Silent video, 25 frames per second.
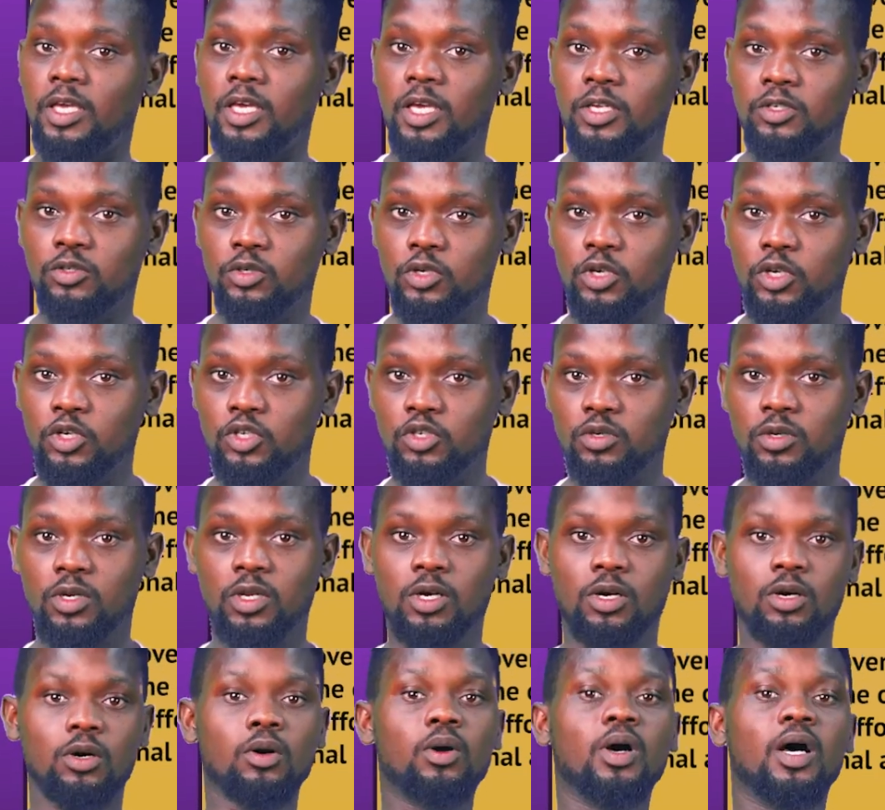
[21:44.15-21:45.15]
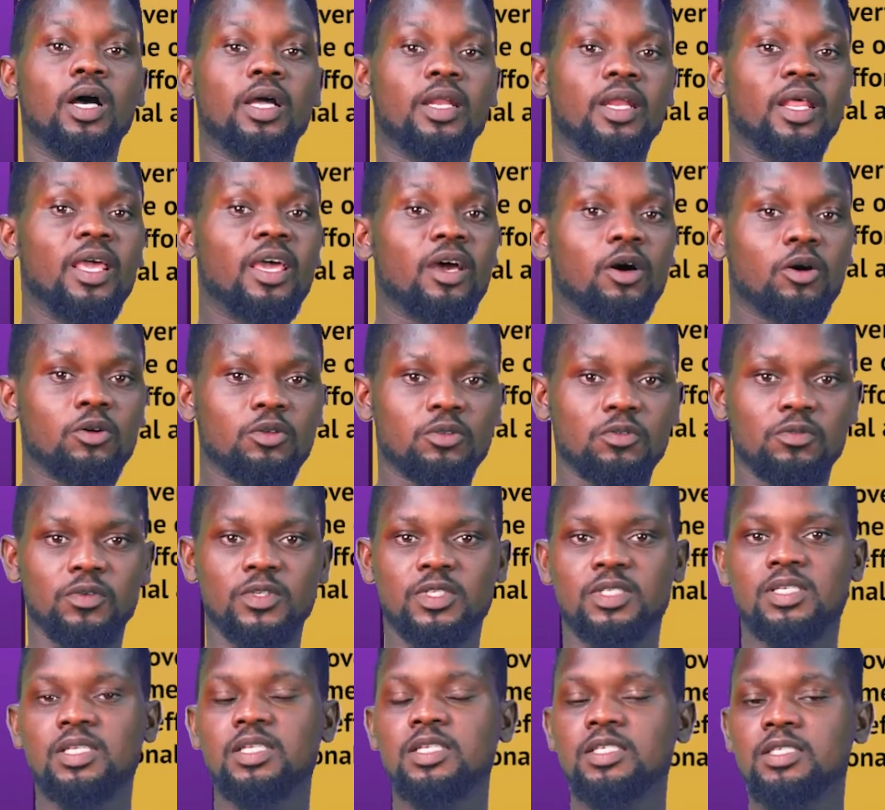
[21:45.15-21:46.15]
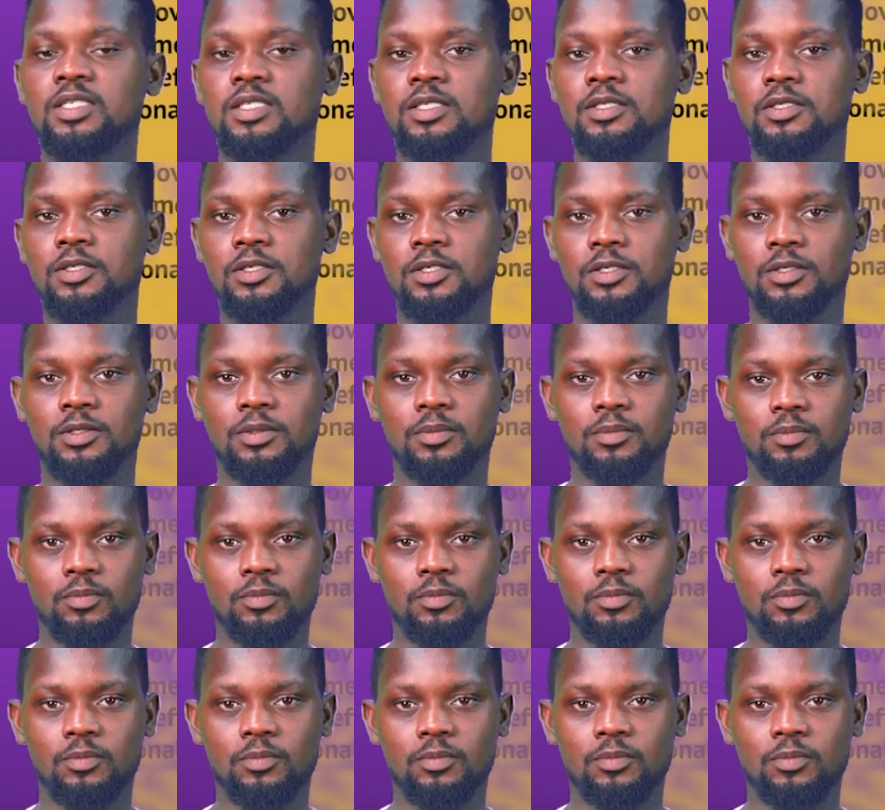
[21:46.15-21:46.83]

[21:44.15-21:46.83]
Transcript: educational and health facilities.